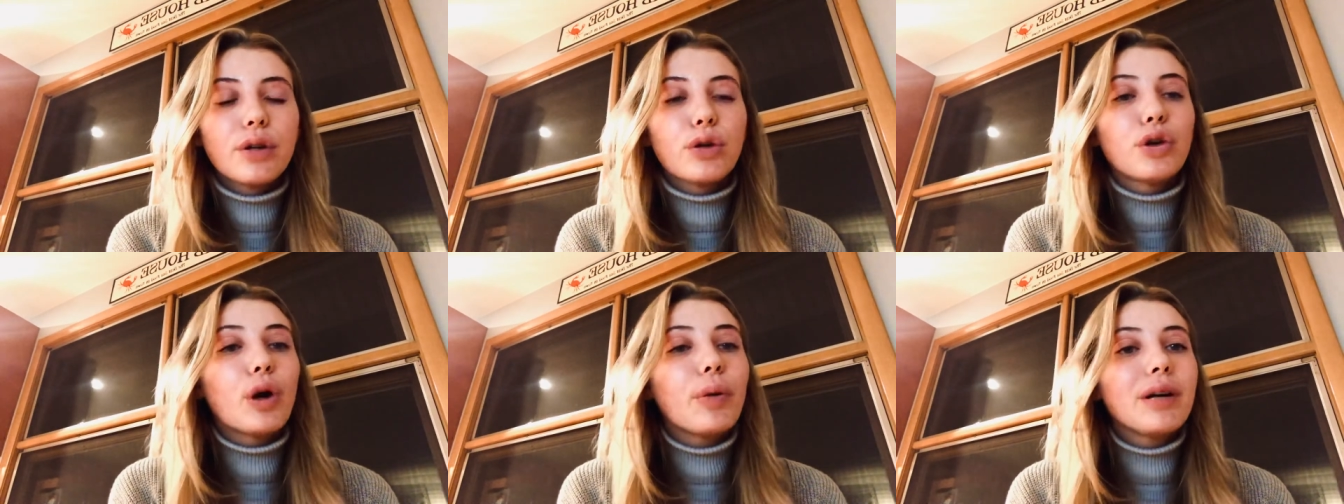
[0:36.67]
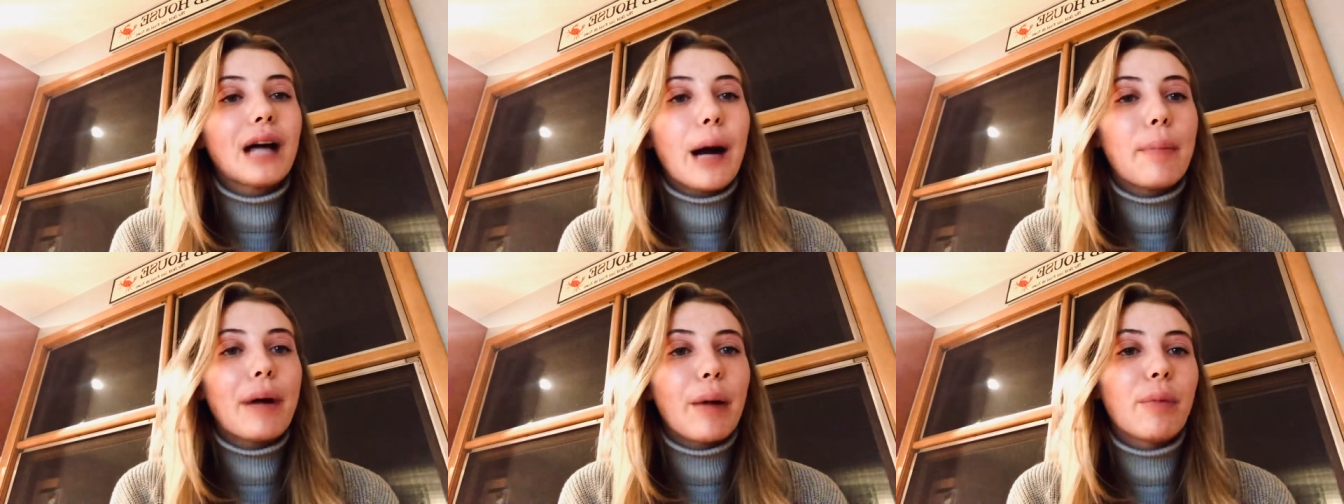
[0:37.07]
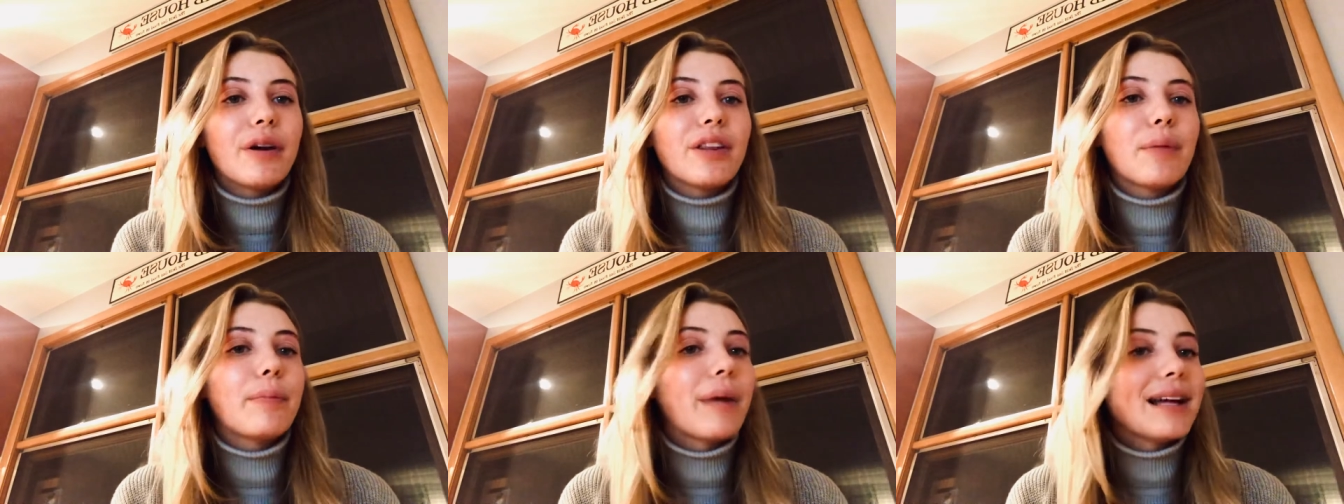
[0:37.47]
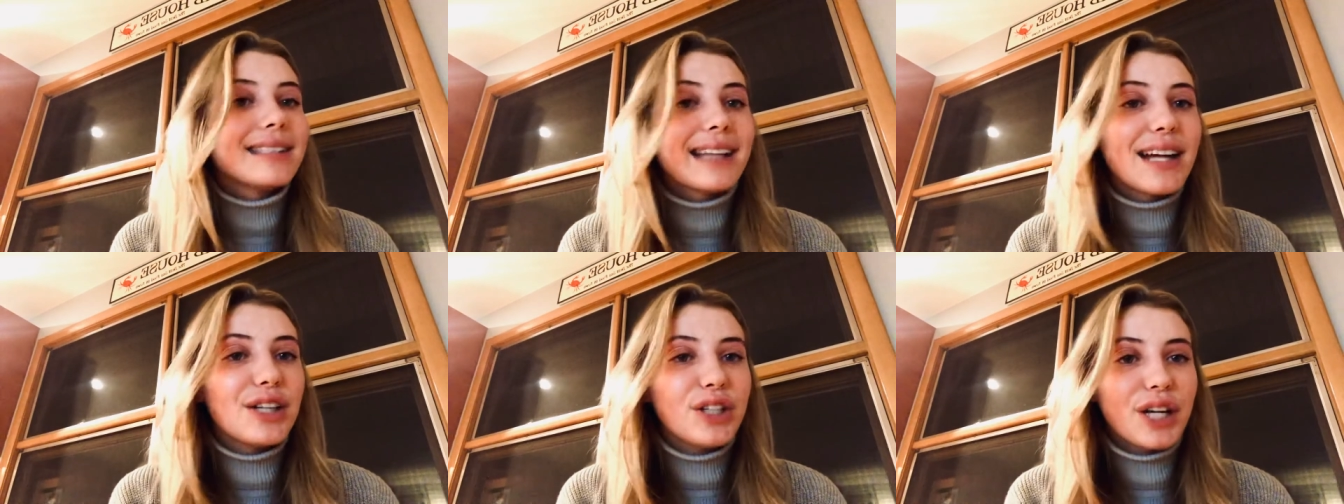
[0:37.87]
Growing up, I wanted the best
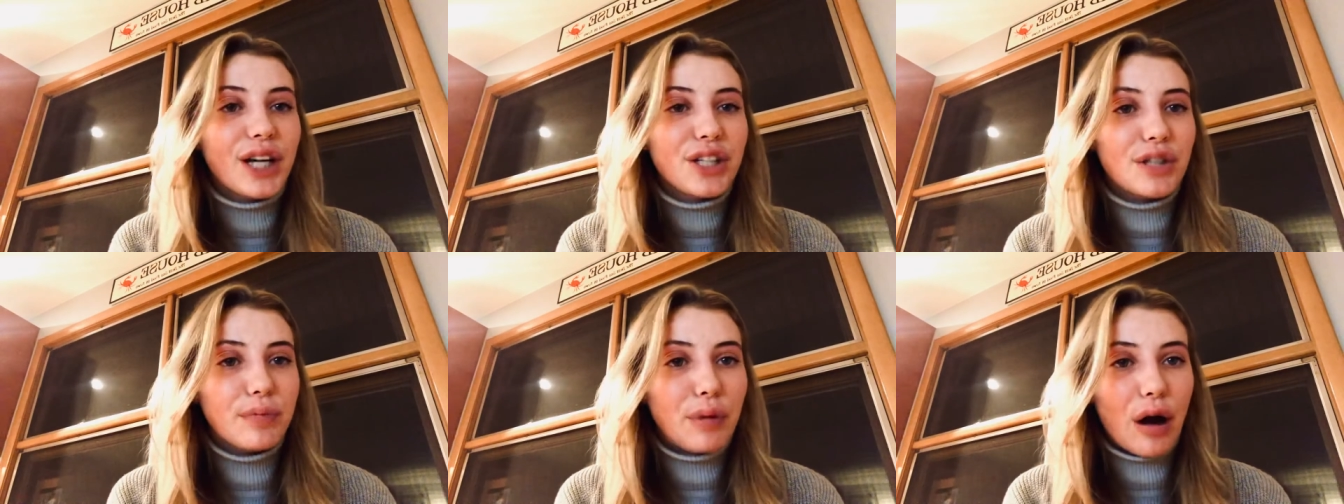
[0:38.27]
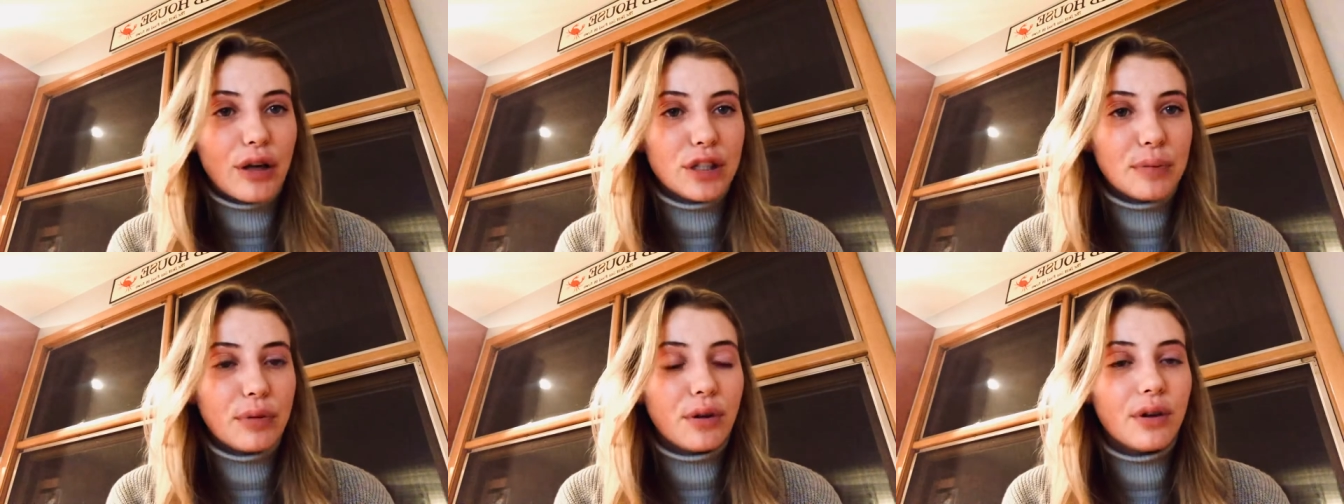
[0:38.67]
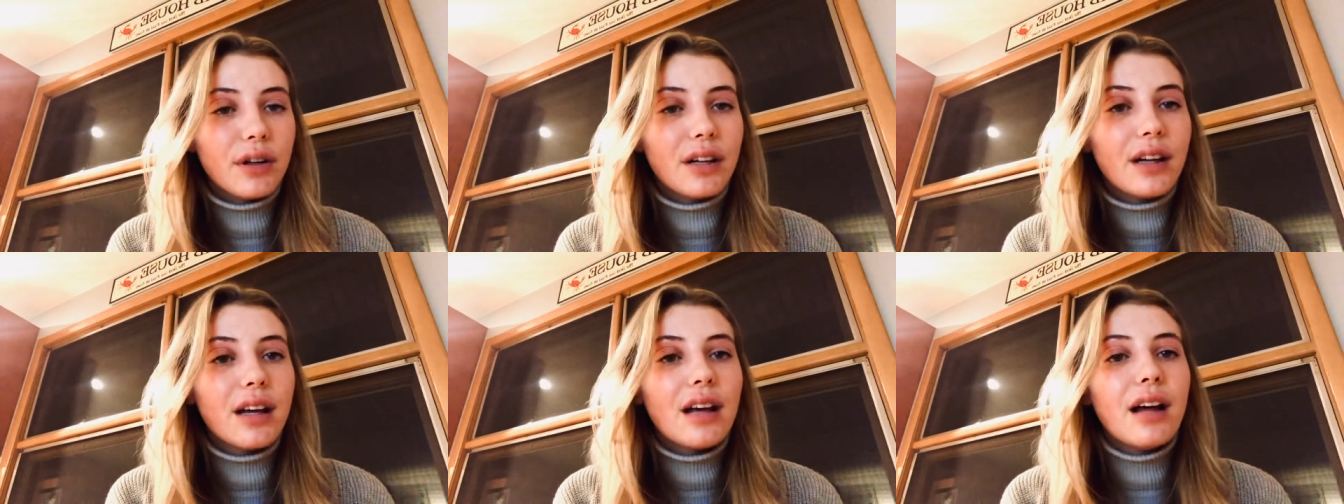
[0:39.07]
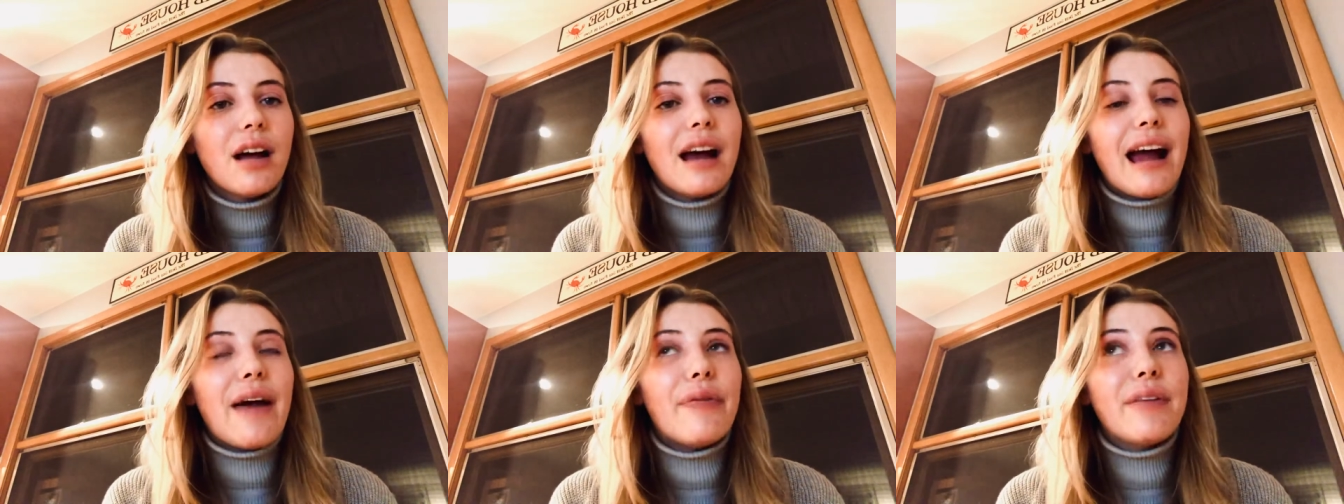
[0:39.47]
education possible,
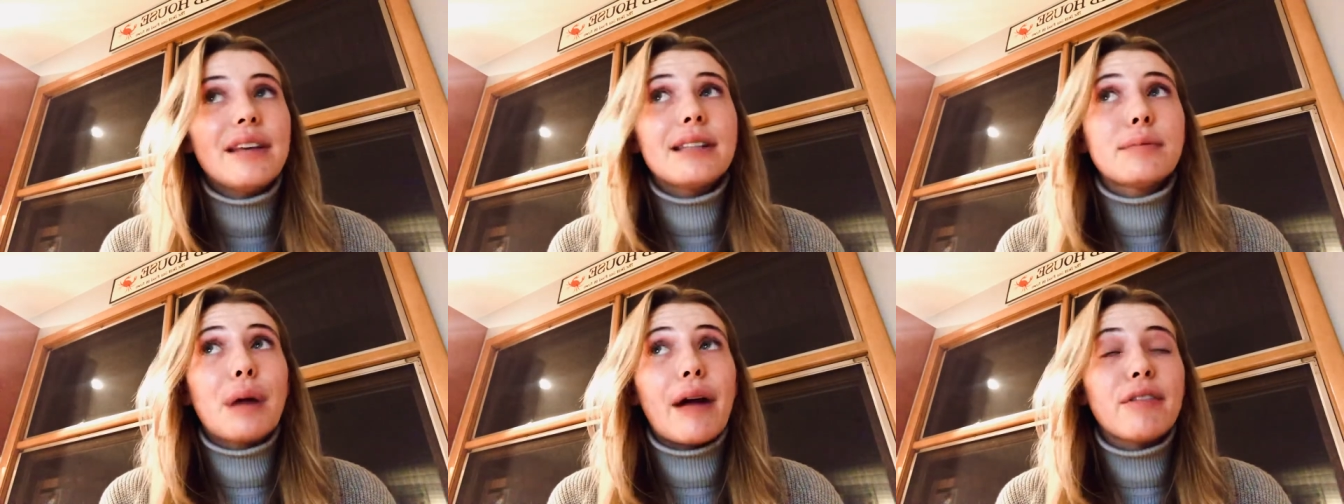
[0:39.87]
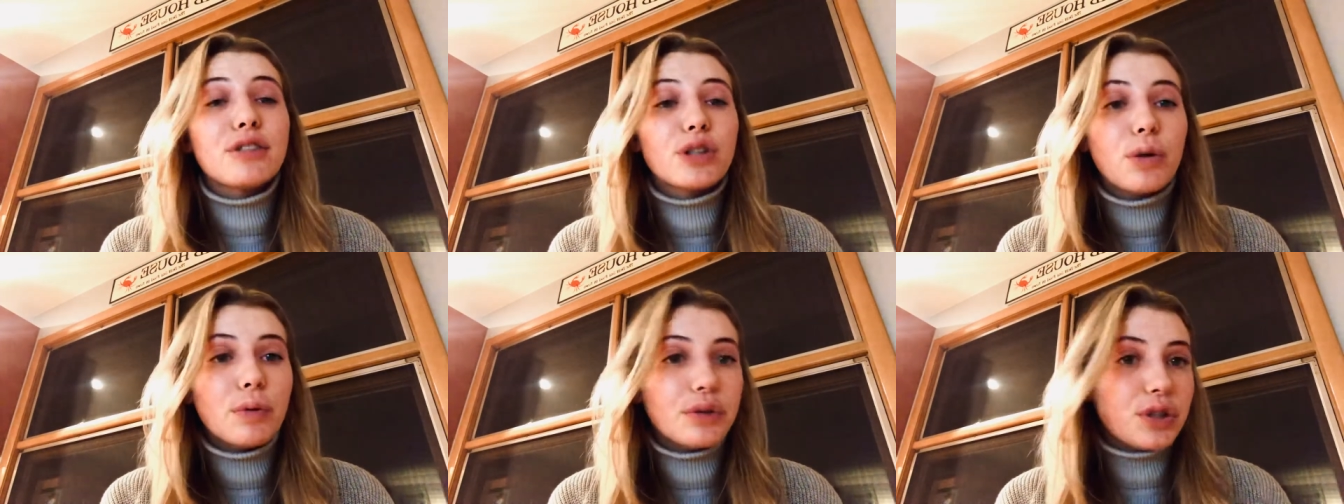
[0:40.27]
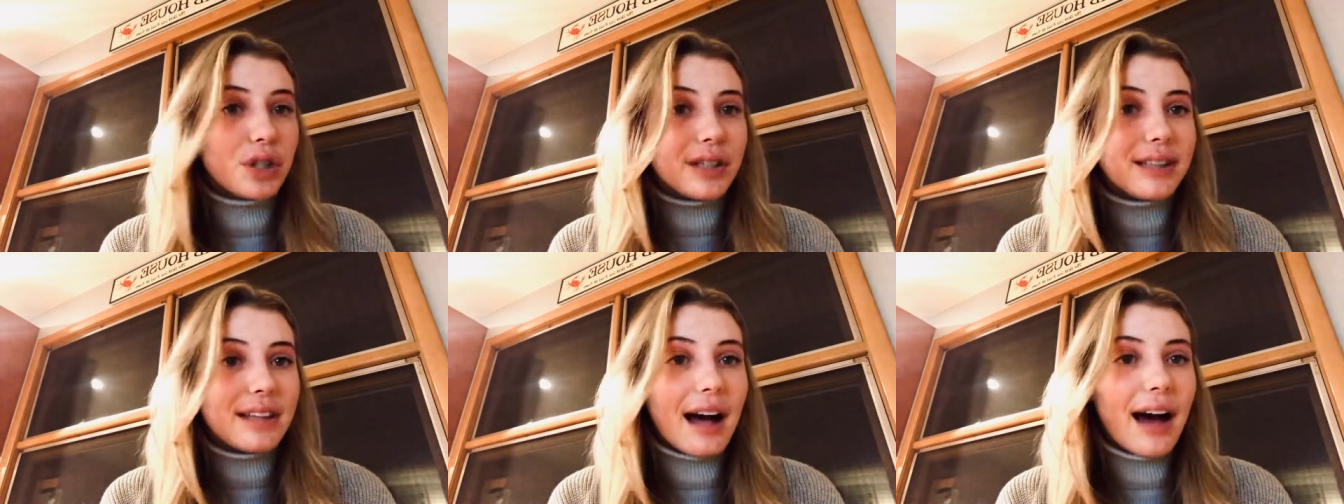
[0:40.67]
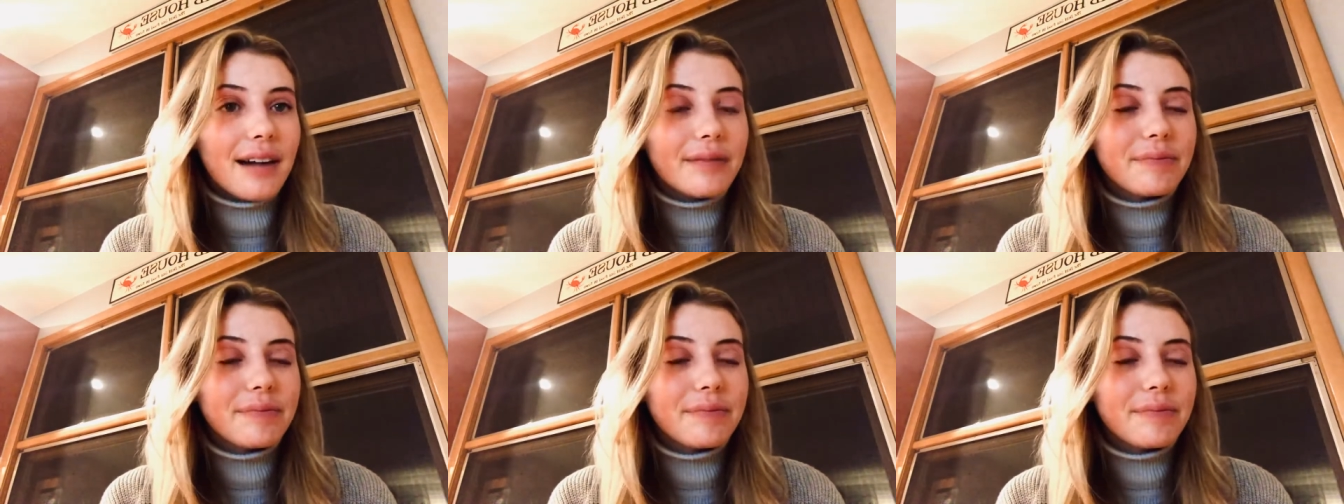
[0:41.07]
and this private school was just that.